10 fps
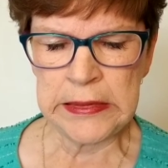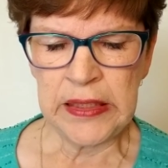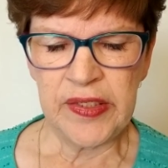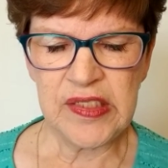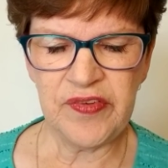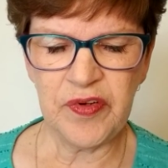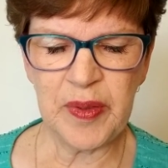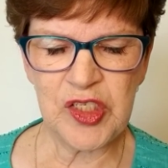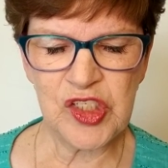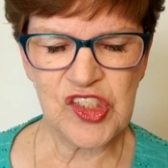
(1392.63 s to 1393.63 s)
This
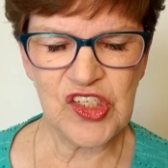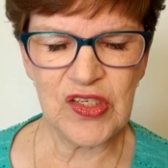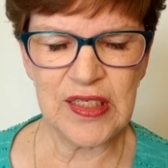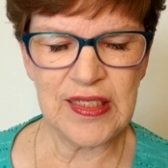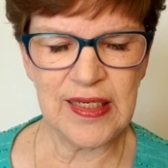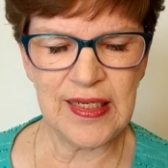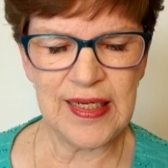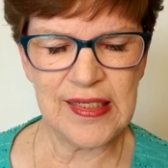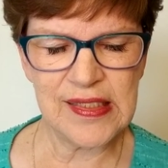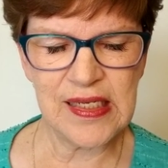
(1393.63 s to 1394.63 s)
information certainly didn't
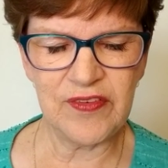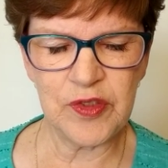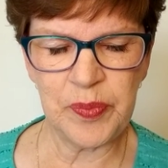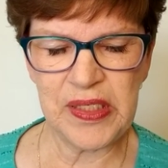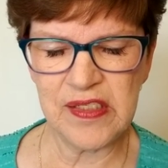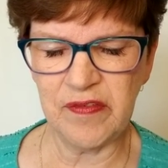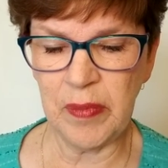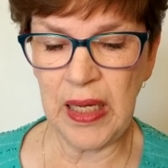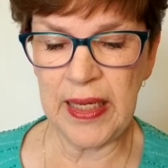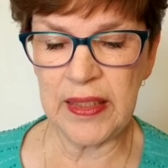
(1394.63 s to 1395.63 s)
lend itself to peace of
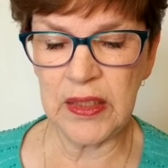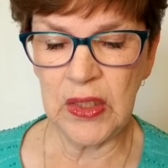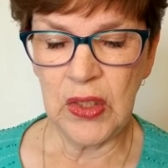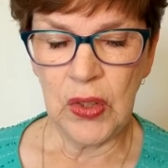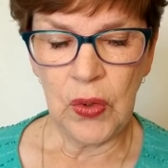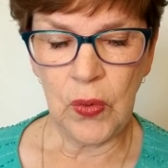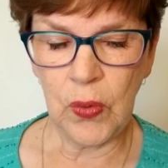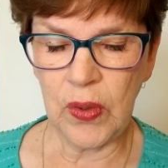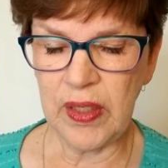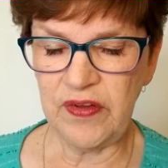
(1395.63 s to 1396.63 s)
mind
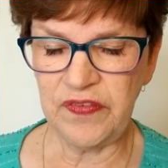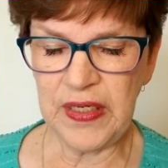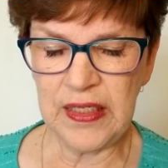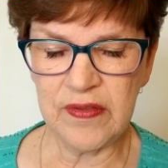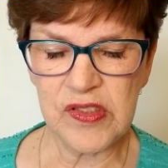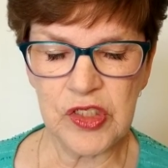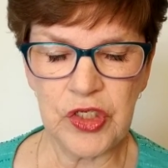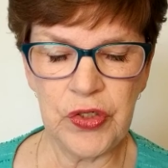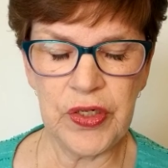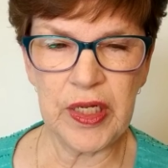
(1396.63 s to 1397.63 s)
or a feeling of
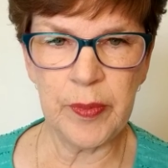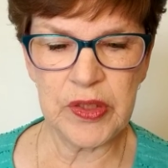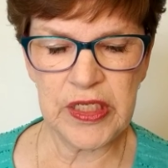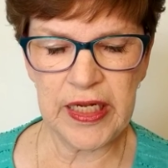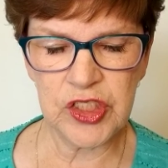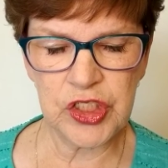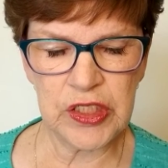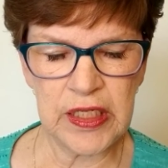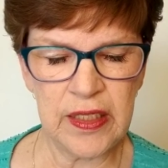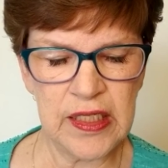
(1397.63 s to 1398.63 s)
security and
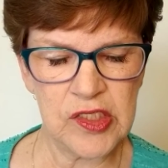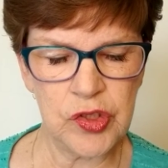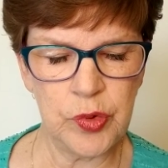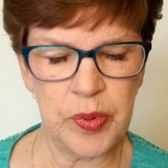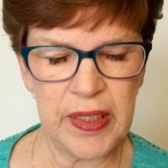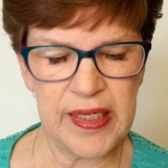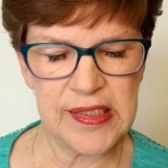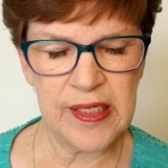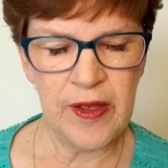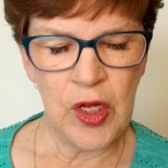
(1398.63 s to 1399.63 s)
protection in this new
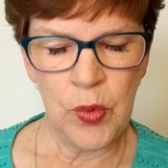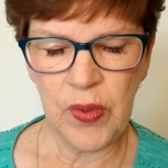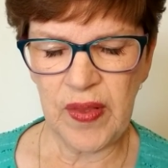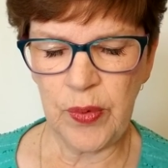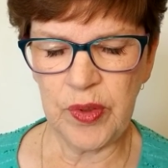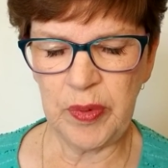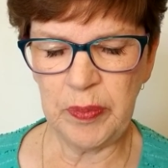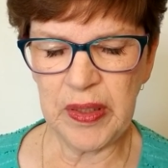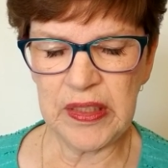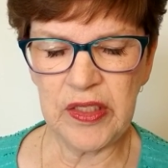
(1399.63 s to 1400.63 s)
place where they would be
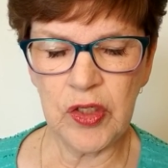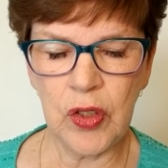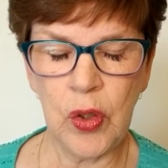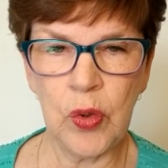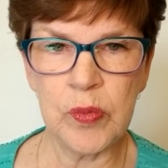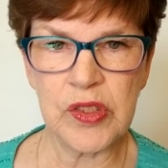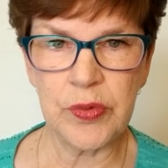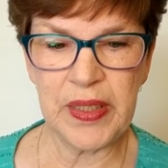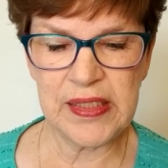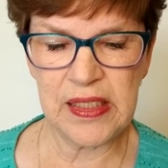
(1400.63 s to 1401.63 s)
building their homes and
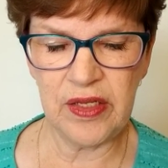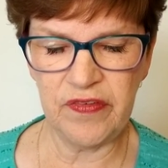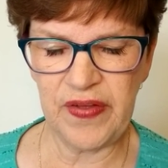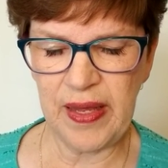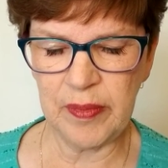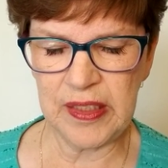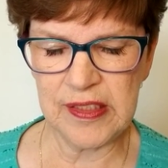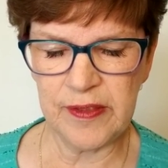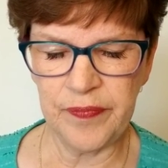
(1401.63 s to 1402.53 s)
raising their families.